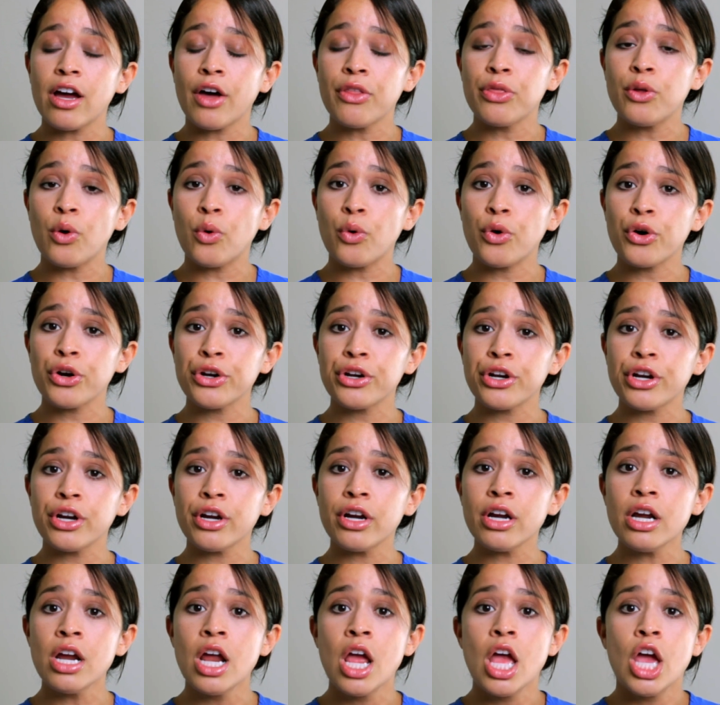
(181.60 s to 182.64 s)
on the order,
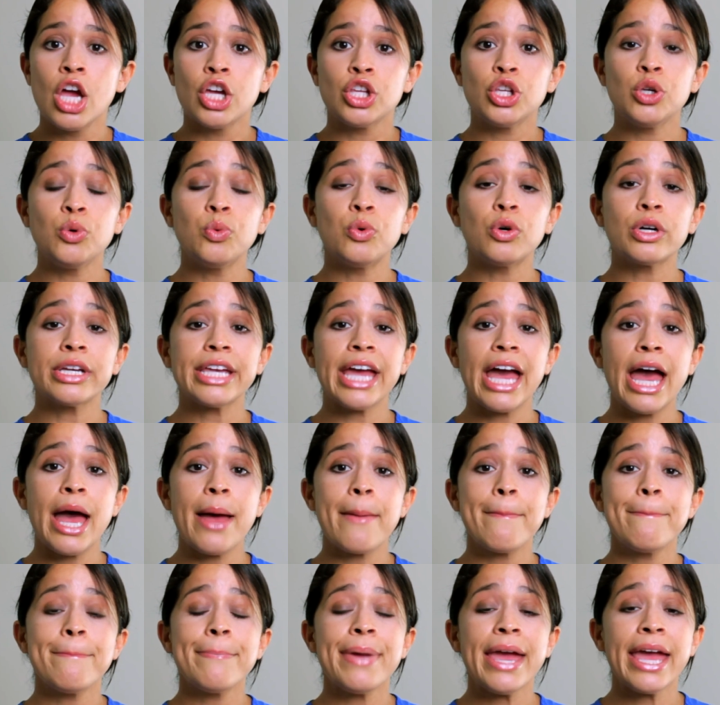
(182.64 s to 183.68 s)
you will get
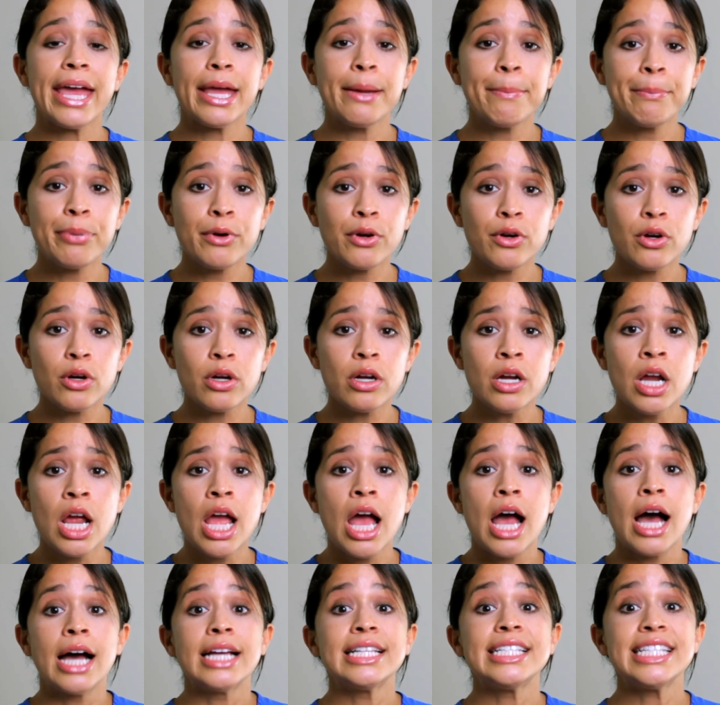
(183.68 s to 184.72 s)
paper
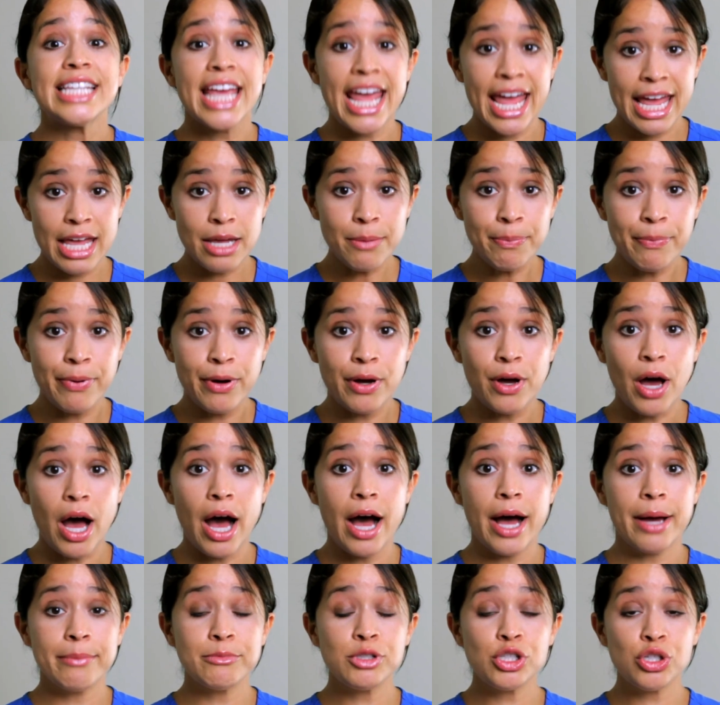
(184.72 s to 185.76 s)
tape
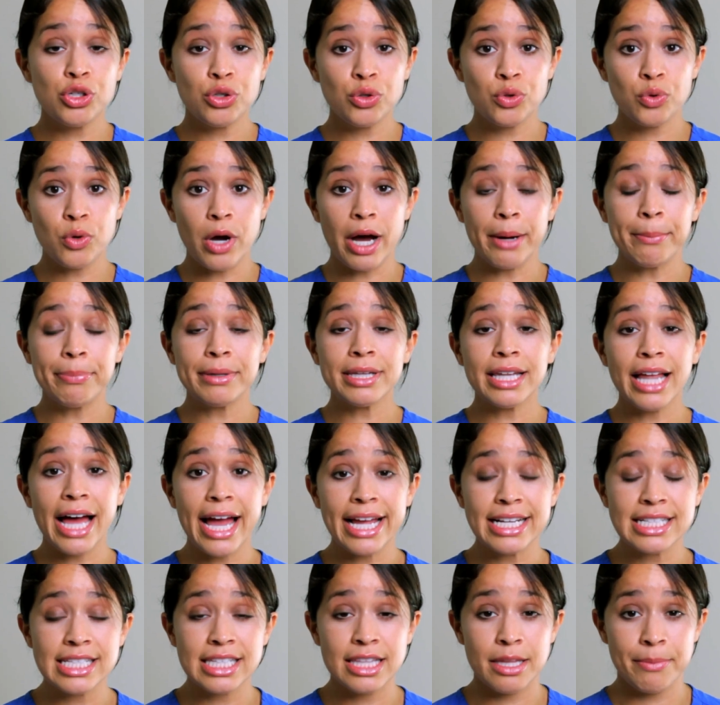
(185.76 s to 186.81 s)
um, to
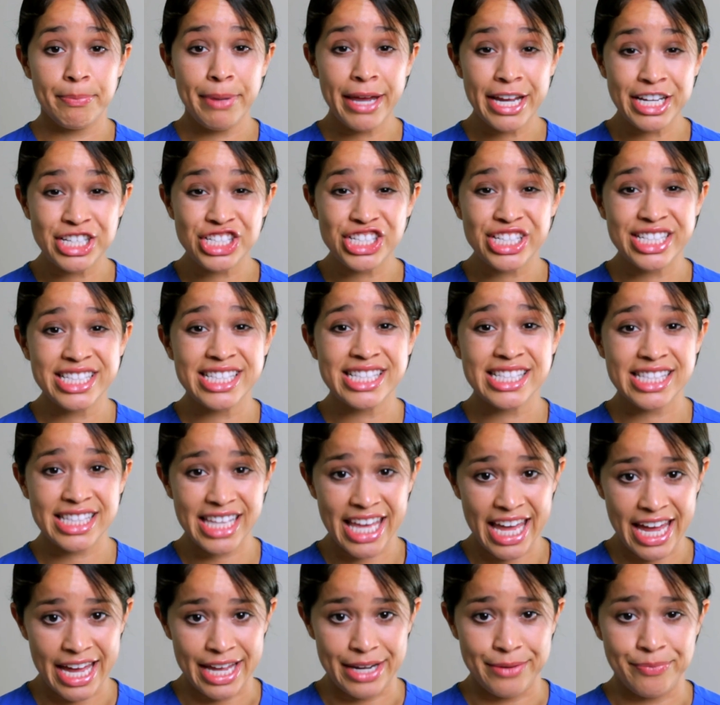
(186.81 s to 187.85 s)
apply to the patient's
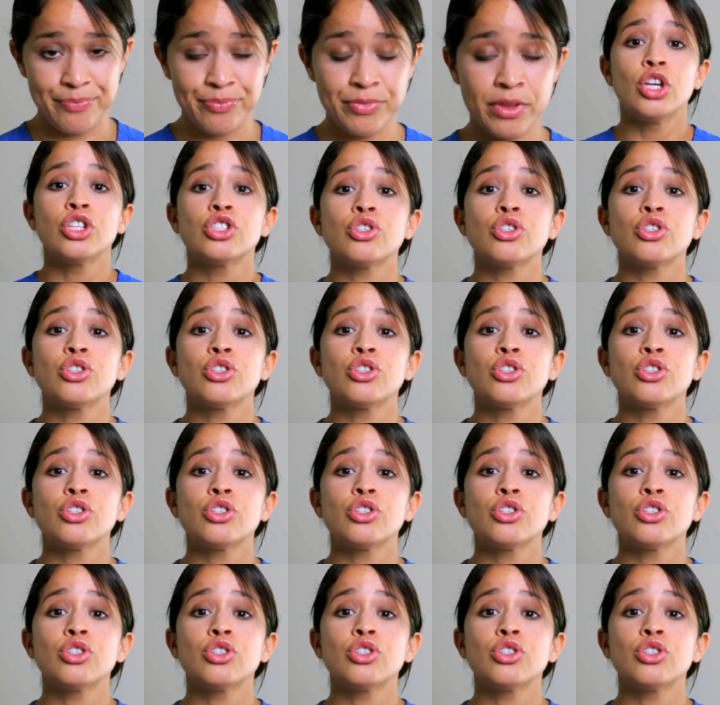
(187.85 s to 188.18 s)
skin.